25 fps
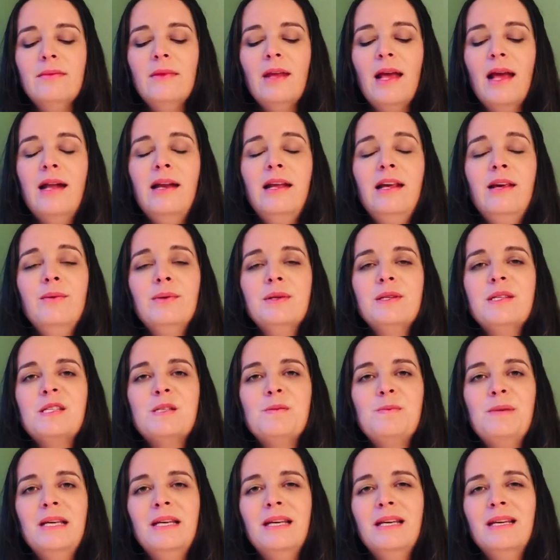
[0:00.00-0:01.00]
And he was
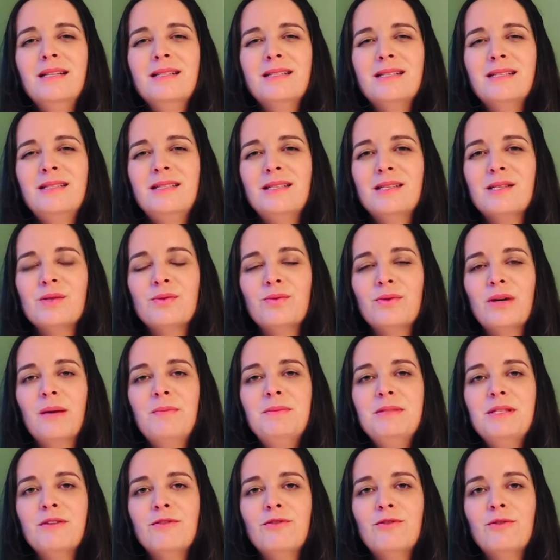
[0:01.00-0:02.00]
speaking to
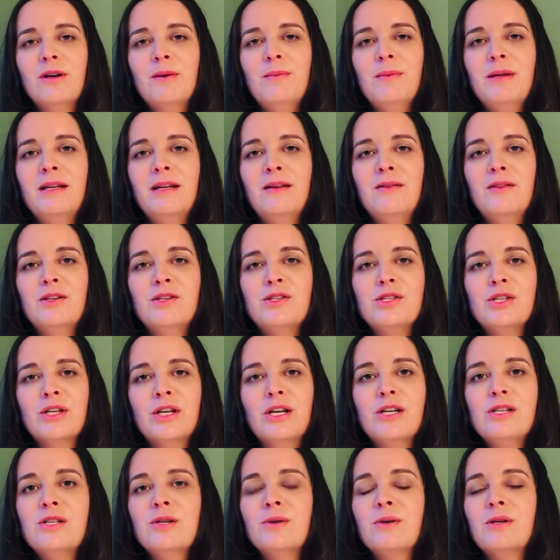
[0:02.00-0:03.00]
disruptive women in the
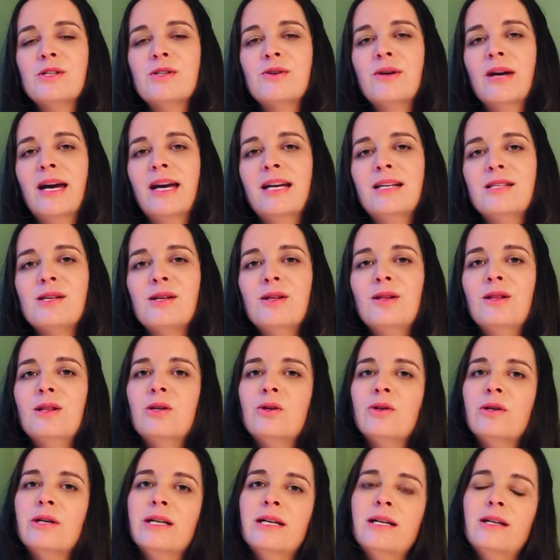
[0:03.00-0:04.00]
church who are trying to
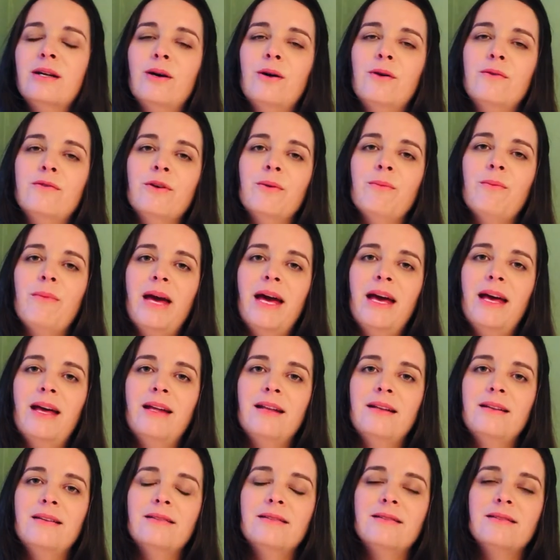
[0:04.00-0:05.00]
lord it over
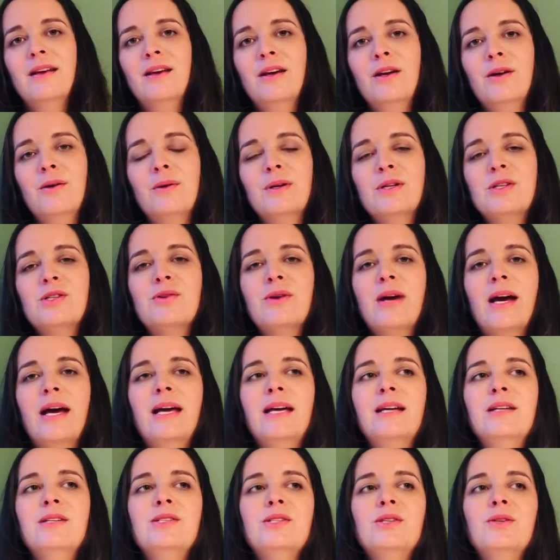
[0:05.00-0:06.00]
men, who are
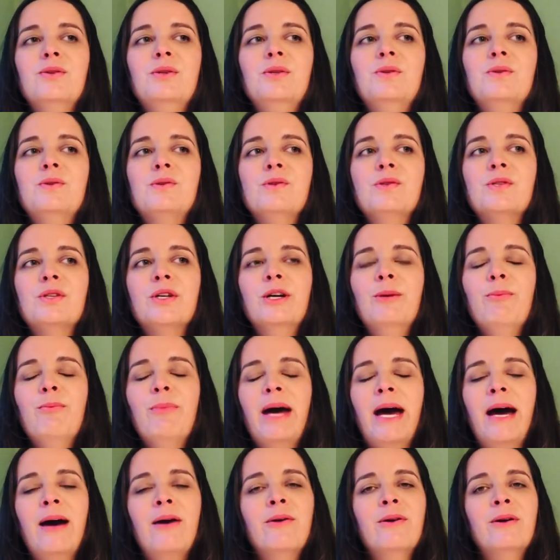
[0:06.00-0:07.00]
trying to usurp
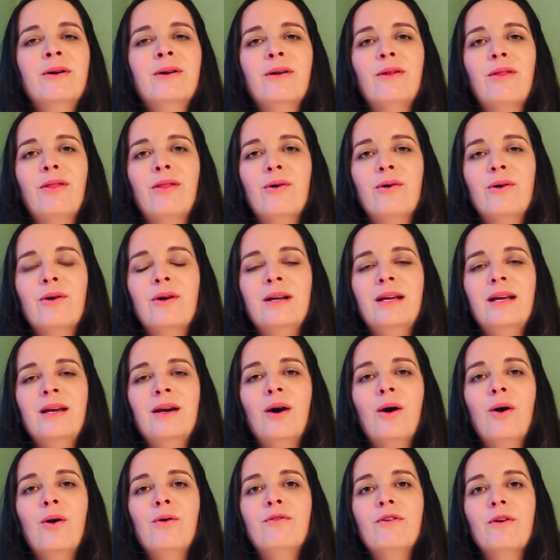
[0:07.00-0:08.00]
power and authority
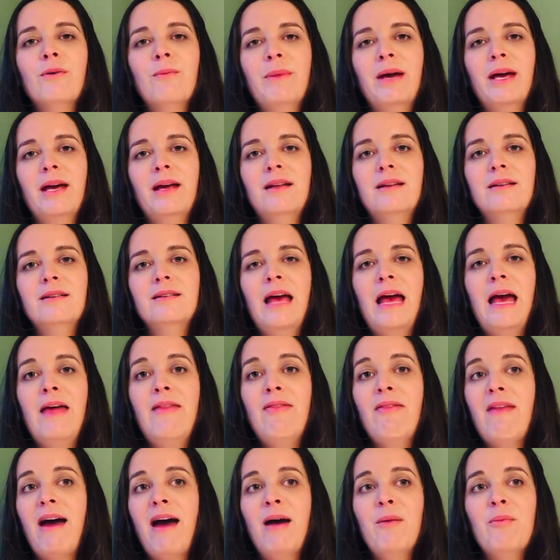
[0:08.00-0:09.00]
over men.
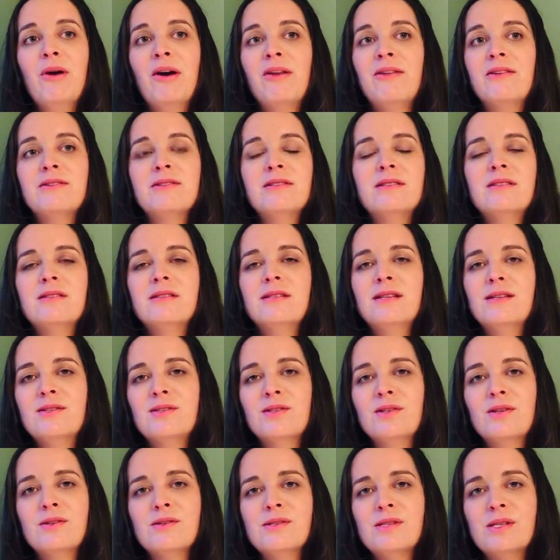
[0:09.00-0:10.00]
And that, brothers and
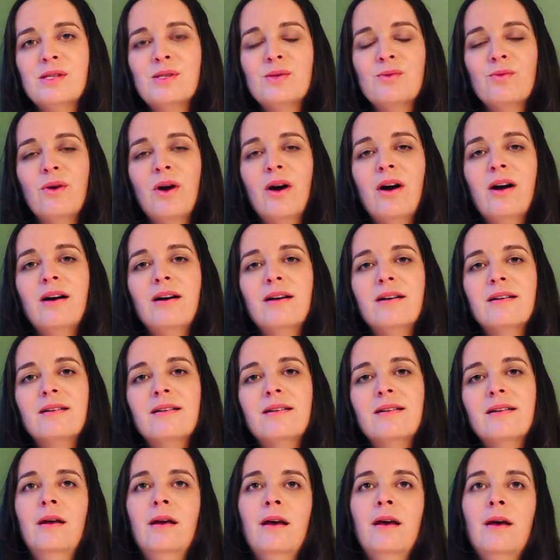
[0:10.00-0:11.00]
sisters, is wrong.
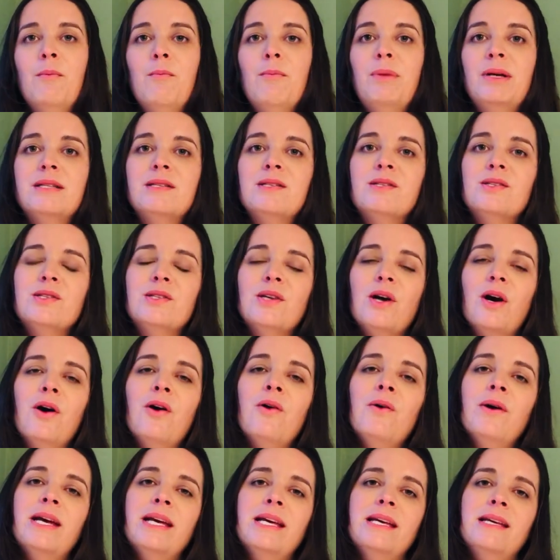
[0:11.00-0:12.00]
But
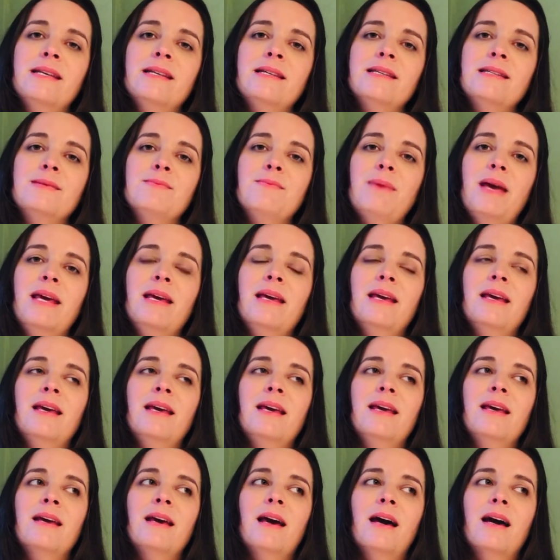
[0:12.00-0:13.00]
so is
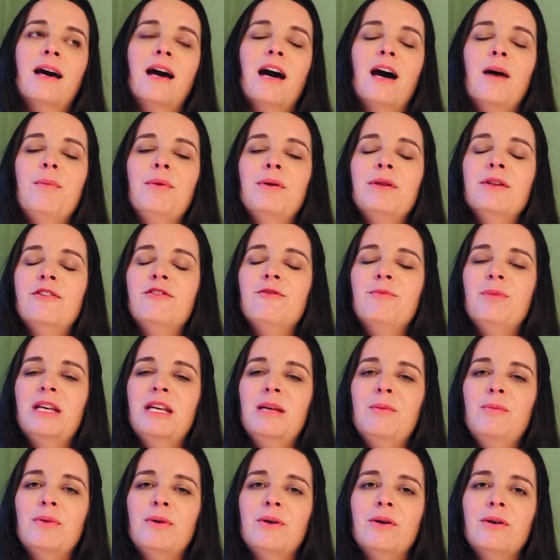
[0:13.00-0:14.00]
making a couple of
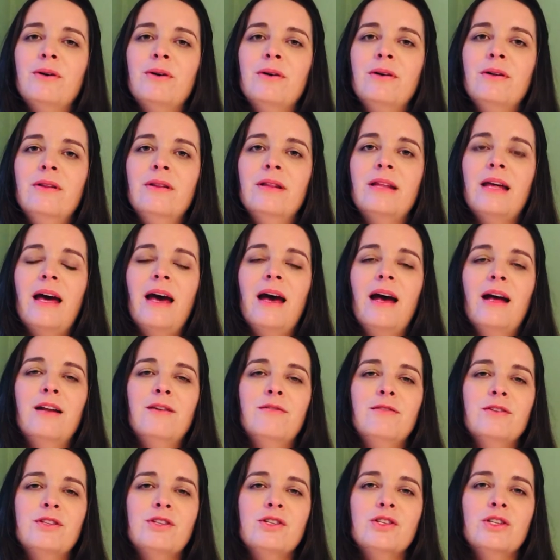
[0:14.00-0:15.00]
people the head
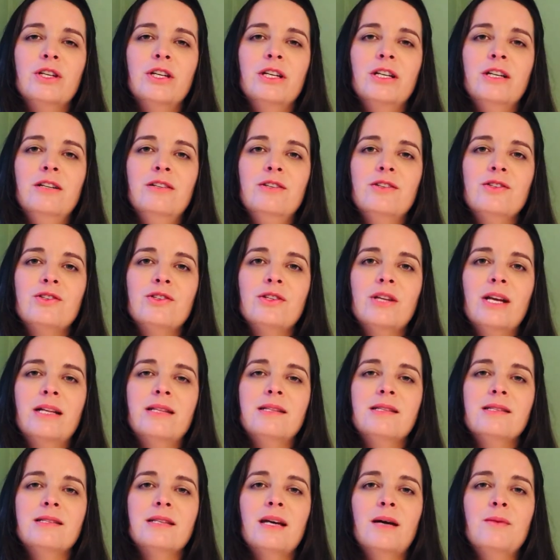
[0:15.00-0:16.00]
of a church and
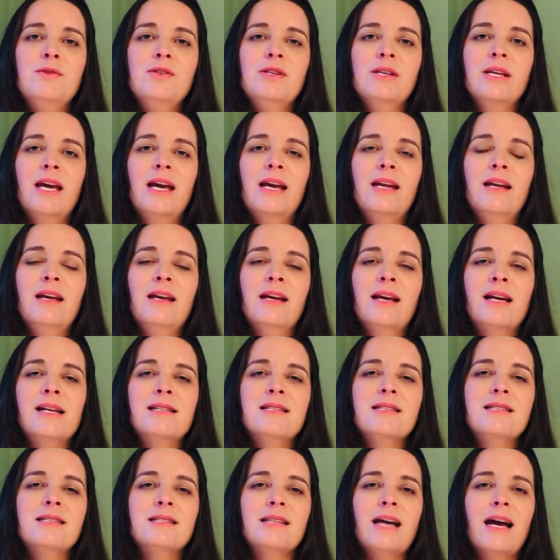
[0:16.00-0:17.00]
subjugating
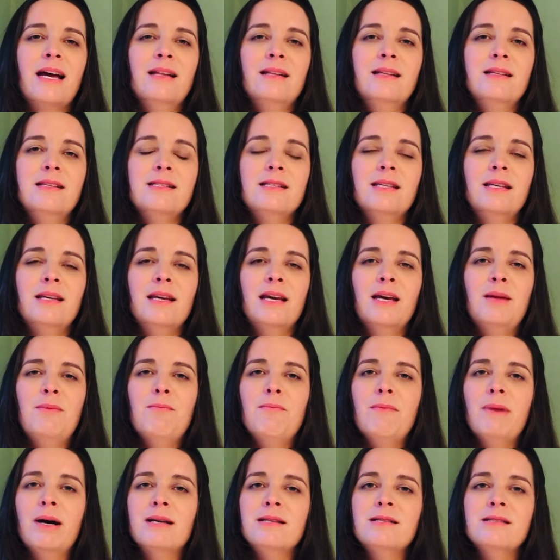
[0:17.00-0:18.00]
and silencing and
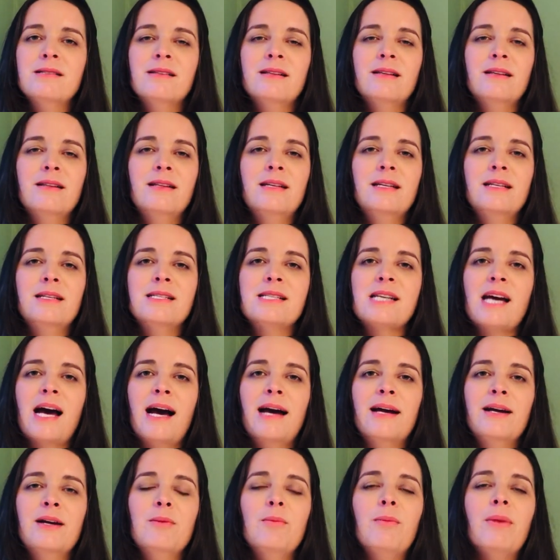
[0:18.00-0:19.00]
muzzling the
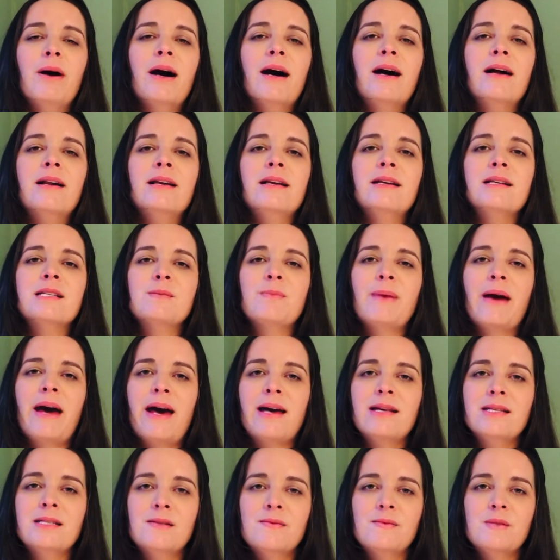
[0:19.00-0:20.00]
entire body as
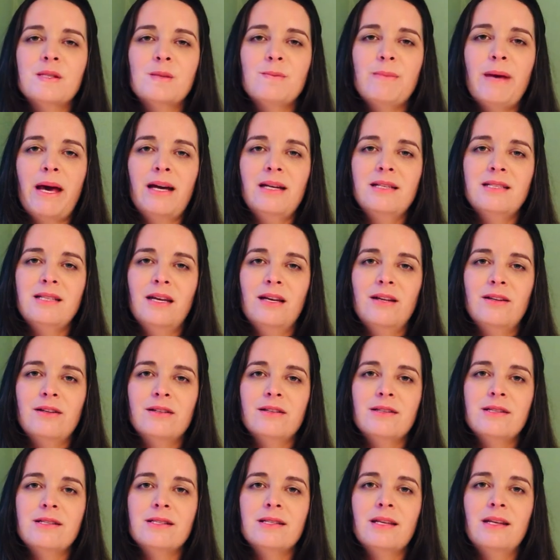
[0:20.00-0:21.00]
passive
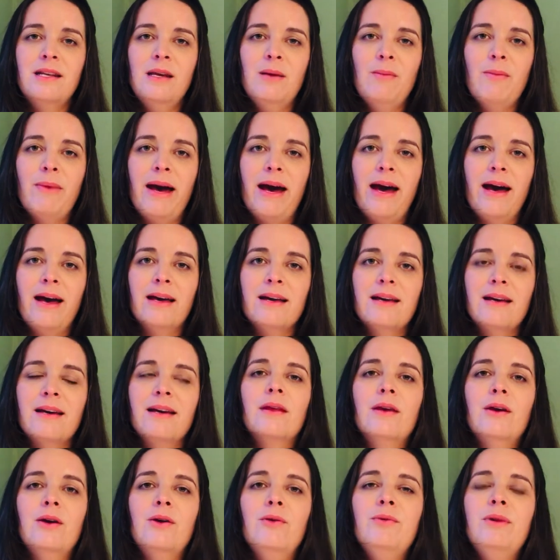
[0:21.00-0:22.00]
spectators sitting back
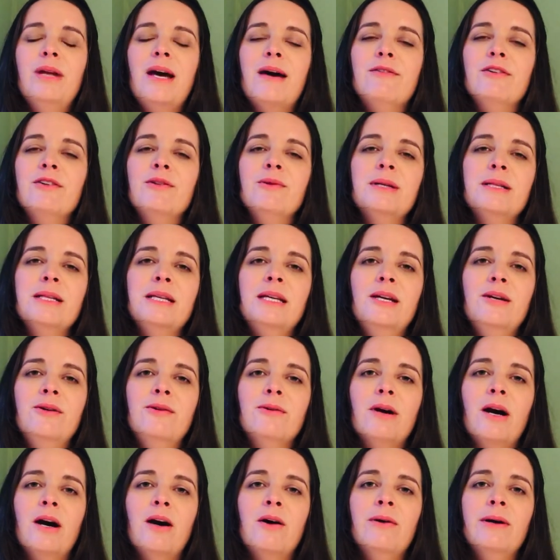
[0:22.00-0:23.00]
who never really
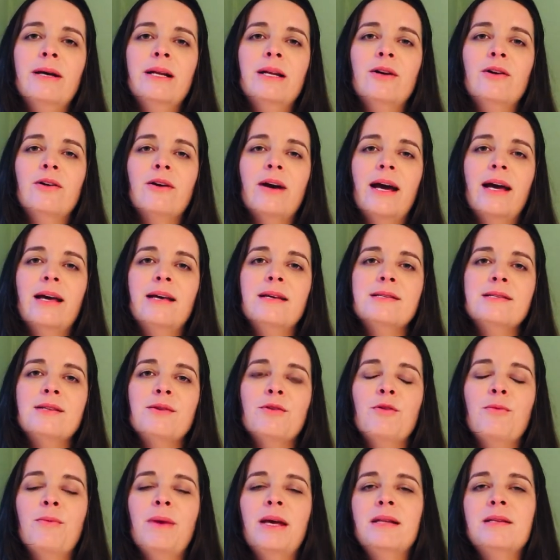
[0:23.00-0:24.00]
grow in Christ and
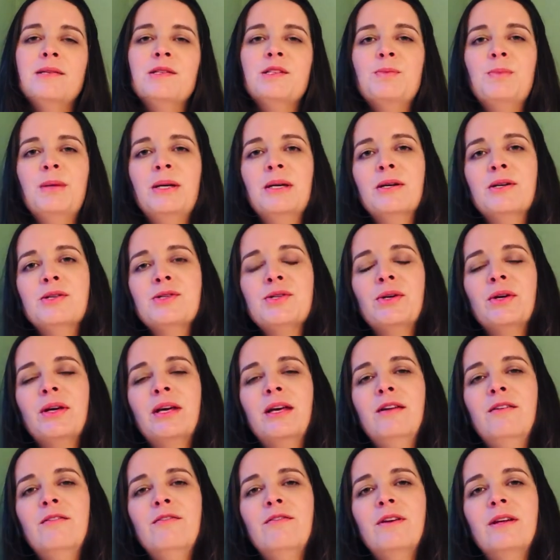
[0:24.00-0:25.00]
remain spiritual
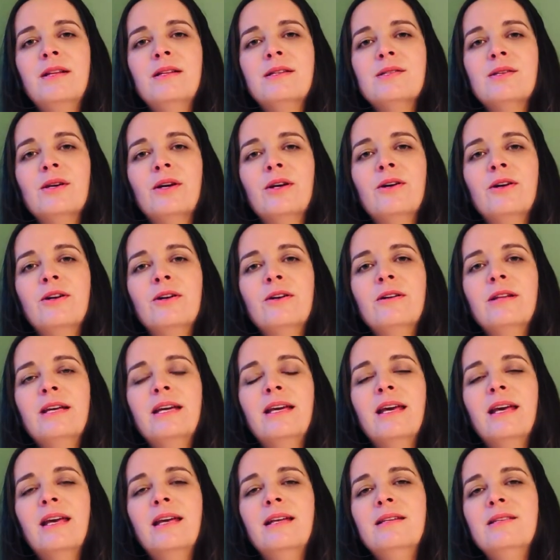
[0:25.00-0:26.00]
infants, hurling
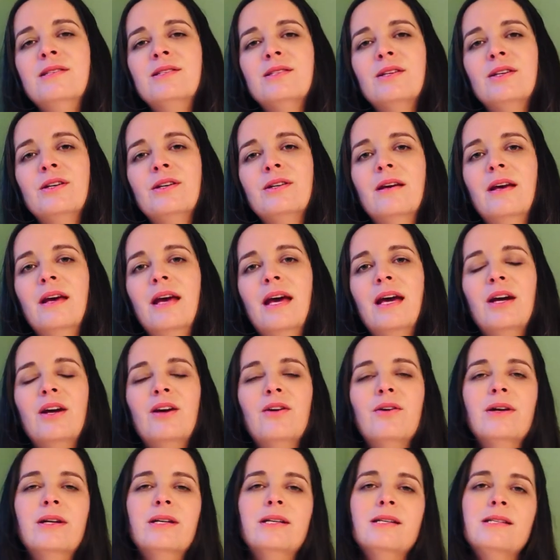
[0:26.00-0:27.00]
insult and
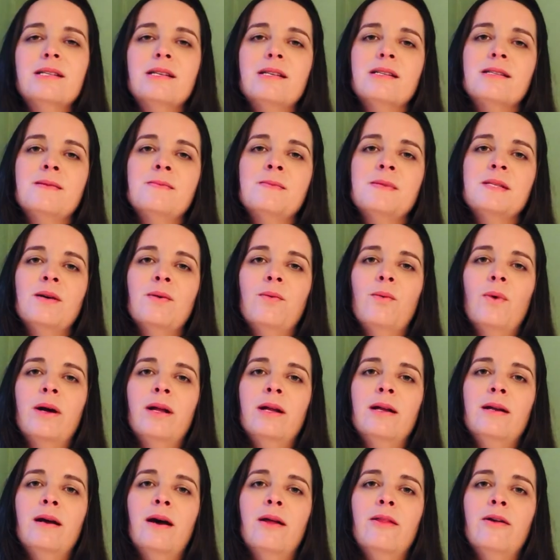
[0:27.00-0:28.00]
criticisms at one
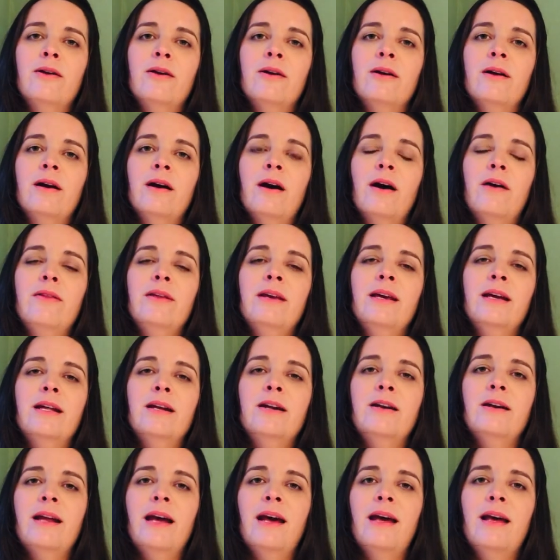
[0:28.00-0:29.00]
another on the
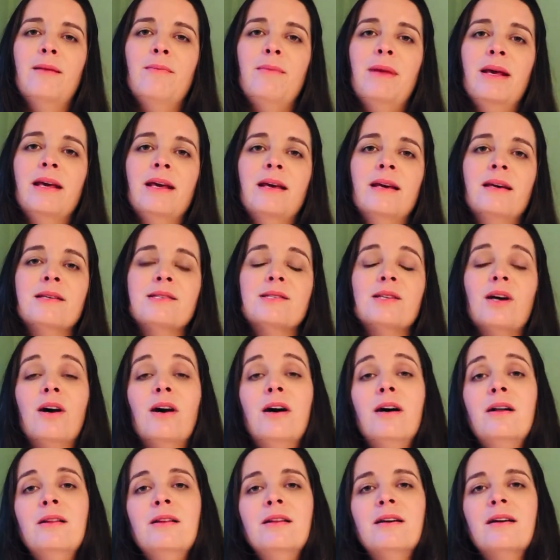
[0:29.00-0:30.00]
internet, making us
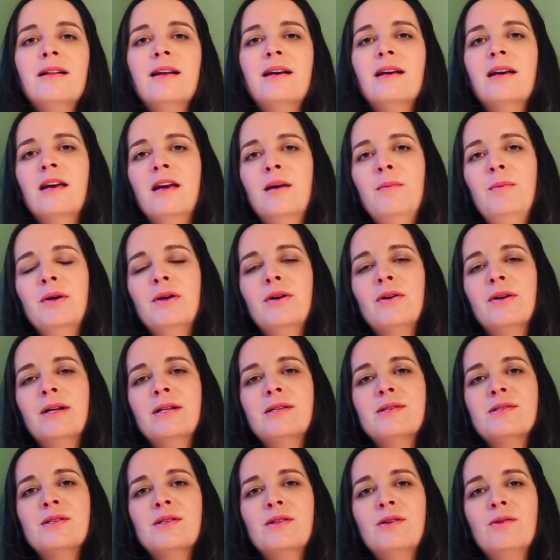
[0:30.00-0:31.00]
all look like
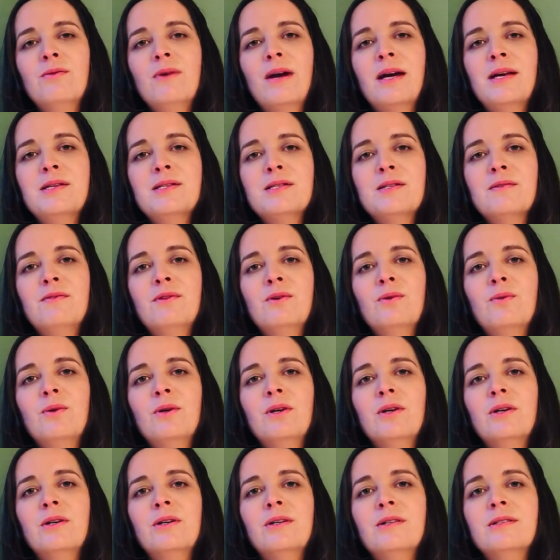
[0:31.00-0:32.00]
hypocrites to the rest of the
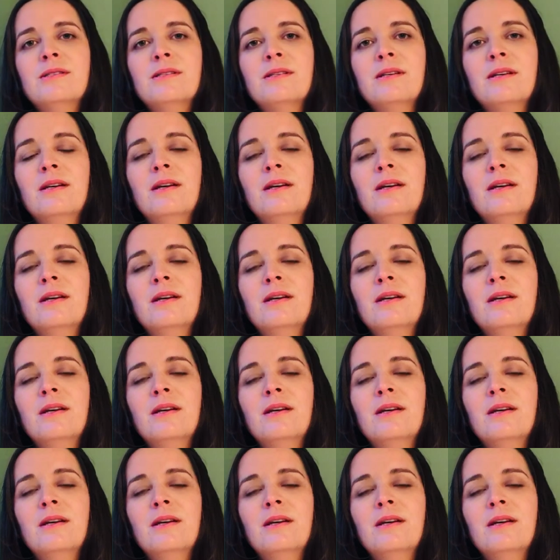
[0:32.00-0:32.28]
world,